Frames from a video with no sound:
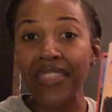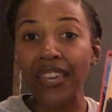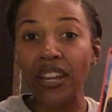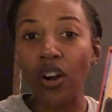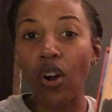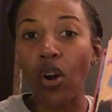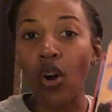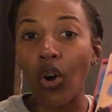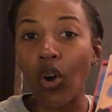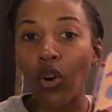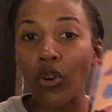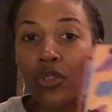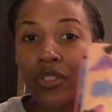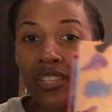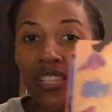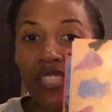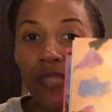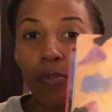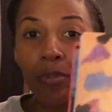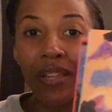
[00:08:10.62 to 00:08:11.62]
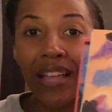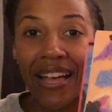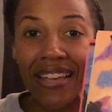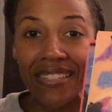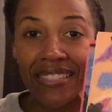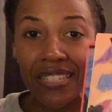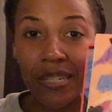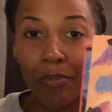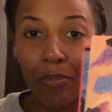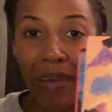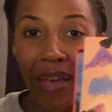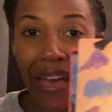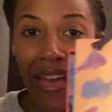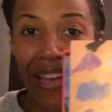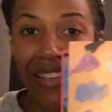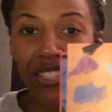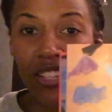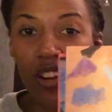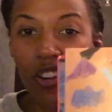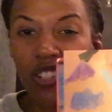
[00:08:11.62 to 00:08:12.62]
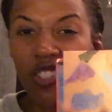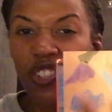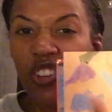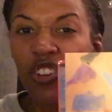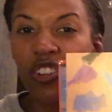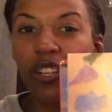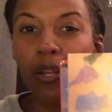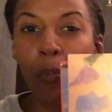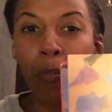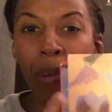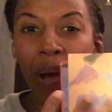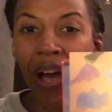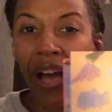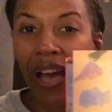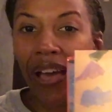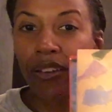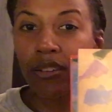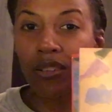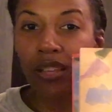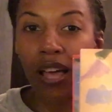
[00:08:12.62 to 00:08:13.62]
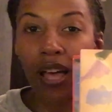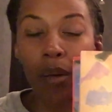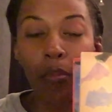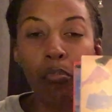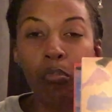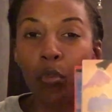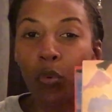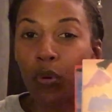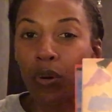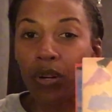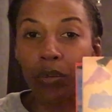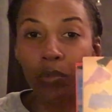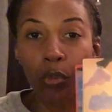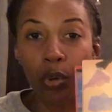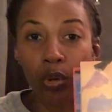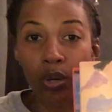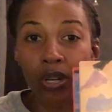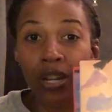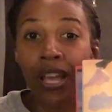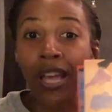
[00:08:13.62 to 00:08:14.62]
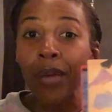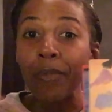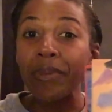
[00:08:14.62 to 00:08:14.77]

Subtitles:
that all of these plastic bags are starting to pile up more and more